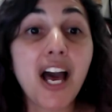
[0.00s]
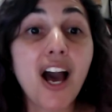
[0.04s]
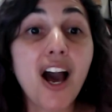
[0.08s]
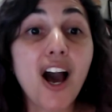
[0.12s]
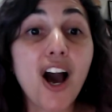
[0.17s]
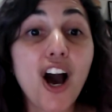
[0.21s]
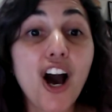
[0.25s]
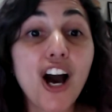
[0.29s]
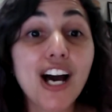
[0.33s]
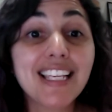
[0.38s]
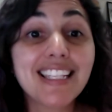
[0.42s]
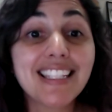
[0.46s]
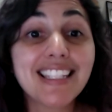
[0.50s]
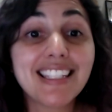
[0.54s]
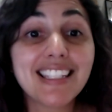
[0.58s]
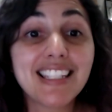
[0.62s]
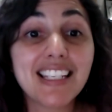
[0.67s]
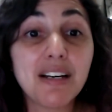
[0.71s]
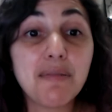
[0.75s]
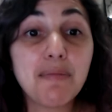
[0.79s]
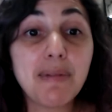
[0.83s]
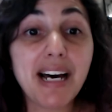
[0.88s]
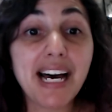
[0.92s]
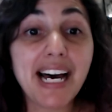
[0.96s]
On
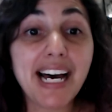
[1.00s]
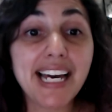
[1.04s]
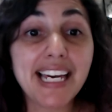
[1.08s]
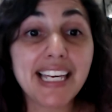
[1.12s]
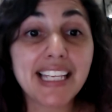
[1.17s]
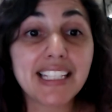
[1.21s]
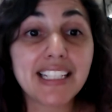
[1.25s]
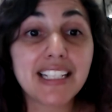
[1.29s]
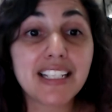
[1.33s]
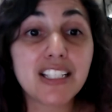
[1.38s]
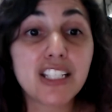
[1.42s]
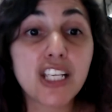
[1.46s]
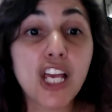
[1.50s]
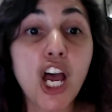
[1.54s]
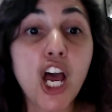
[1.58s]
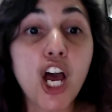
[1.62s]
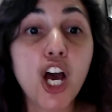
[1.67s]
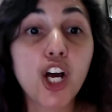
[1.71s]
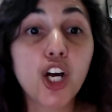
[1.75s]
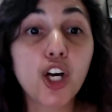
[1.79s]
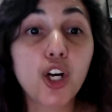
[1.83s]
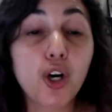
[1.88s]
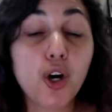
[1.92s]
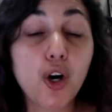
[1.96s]
some islands,
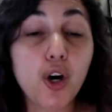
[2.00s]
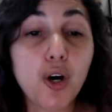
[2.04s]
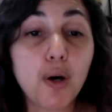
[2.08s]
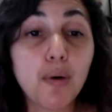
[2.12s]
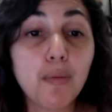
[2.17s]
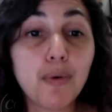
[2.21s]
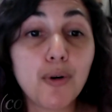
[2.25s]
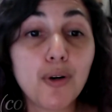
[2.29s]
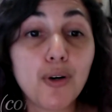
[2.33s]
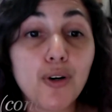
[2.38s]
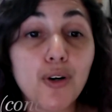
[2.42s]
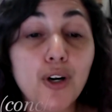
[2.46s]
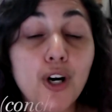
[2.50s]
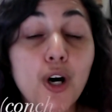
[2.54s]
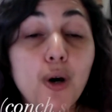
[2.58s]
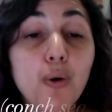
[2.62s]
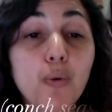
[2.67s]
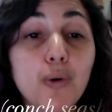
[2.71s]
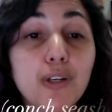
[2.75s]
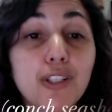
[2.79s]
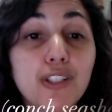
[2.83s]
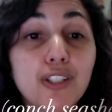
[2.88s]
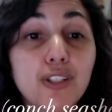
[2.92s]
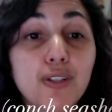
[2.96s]
kobo
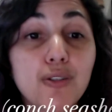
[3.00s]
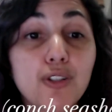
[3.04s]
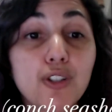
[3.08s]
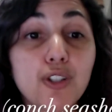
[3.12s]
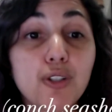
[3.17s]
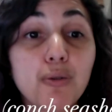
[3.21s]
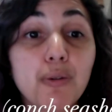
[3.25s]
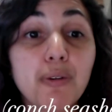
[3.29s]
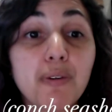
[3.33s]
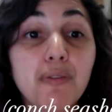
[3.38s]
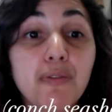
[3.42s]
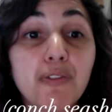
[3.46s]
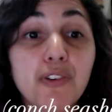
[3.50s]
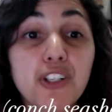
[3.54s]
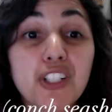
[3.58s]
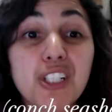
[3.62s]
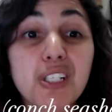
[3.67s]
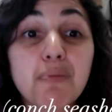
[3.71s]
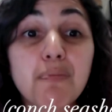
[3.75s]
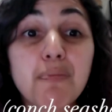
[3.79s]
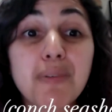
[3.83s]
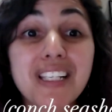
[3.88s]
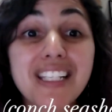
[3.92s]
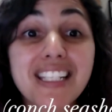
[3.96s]
was used to refer
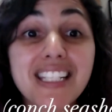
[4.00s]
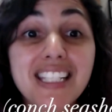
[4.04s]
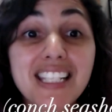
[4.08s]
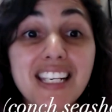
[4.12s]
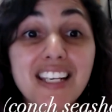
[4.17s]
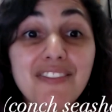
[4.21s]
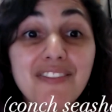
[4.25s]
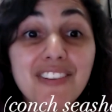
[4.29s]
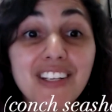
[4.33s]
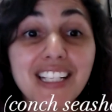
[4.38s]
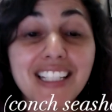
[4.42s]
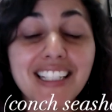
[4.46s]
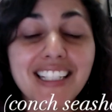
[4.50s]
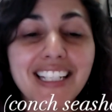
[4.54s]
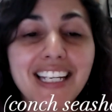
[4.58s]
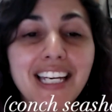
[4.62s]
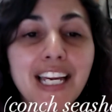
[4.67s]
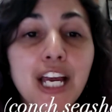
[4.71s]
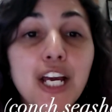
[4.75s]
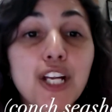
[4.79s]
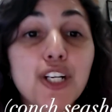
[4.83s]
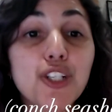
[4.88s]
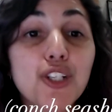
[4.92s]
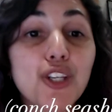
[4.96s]

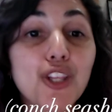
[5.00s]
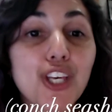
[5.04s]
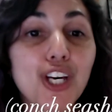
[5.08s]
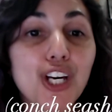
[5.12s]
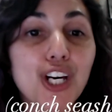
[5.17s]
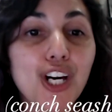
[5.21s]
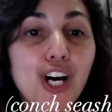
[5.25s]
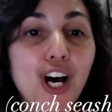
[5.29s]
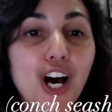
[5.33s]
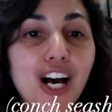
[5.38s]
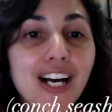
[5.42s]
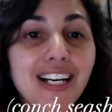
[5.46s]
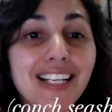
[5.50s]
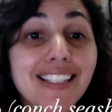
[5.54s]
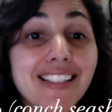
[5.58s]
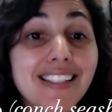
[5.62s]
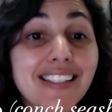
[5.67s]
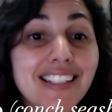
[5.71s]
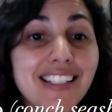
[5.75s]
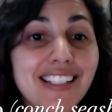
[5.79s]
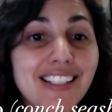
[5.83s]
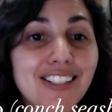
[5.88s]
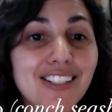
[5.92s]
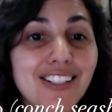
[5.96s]
specifically to the conch
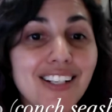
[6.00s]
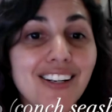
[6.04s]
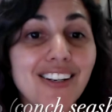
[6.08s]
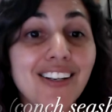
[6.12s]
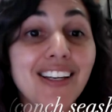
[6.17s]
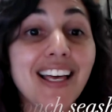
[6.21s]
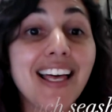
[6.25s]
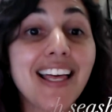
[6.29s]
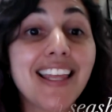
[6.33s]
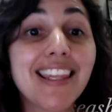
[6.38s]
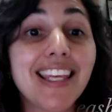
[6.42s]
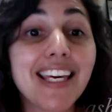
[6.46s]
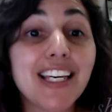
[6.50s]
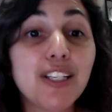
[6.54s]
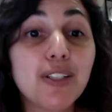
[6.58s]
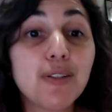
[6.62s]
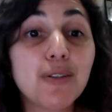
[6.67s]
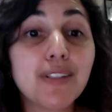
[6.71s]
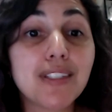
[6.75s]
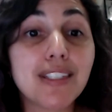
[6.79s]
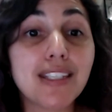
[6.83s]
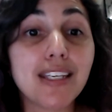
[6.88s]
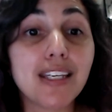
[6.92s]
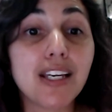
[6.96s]
seashell that you
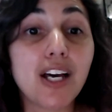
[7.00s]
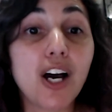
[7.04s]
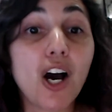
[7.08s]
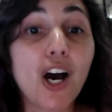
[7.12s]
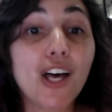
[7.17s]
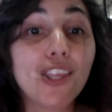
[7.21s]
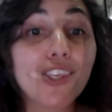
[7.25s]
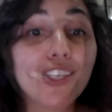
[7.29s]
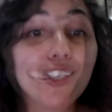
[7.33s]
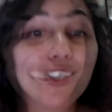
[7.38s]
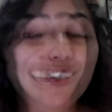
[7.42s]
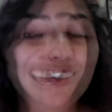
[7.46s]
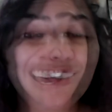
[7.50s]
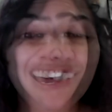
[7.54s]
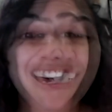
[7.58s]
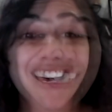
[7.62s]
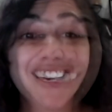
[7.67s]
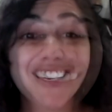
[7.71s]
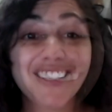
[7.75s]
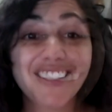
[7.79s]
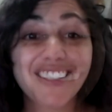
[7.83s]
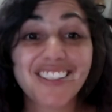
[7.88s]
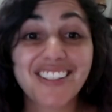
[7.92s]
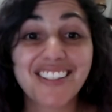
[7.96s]
see on the screen.
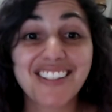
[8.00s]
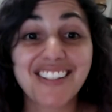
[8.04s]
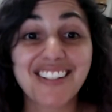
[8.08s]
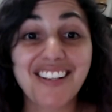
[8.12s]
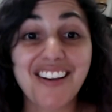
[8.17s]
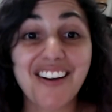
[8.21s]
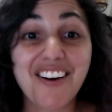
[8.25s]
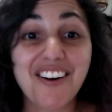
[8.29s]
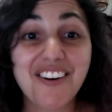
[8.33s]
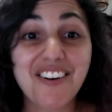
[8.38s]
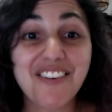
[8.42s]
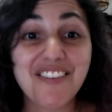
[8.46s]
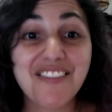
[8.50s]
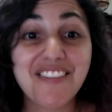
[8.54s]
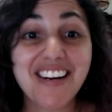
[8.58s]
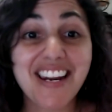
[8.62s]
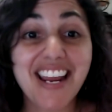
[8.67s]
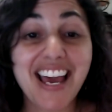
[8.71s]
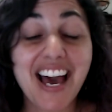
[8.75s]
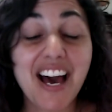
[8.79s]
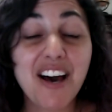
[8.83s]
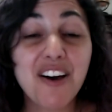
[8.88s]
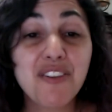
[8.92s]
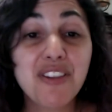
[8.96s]
So
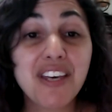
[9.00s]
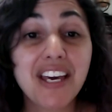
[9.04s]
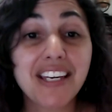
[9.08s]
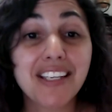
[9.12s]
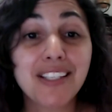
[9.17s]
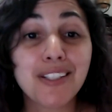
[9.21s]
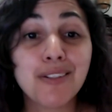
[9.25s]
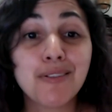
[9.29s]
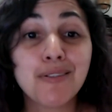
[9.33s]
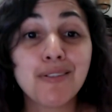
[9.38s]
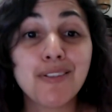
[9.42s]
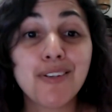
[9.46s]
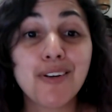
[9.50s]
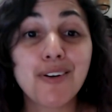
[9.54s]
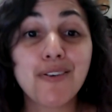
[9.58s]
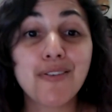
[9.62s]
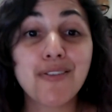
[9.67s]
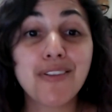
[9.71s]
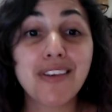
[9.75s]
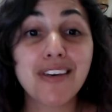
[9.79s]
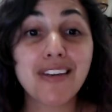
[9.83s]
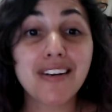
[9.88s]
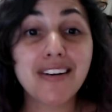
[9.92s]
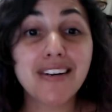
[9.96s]
now that you know
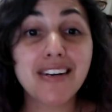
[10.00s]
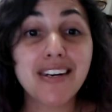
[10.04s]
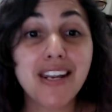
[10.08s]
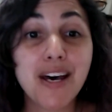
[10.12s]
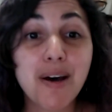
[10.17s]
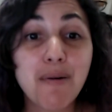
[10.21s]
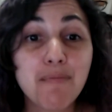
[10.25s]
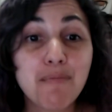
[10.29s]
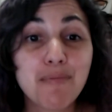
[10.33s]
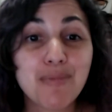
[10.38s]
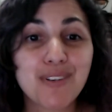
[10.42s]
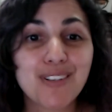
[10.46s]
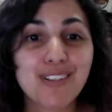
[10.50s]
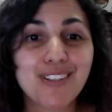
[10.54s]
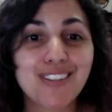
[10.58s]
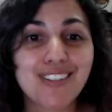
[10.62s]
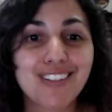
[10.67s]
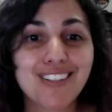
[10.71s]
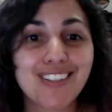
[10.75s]
the numbers,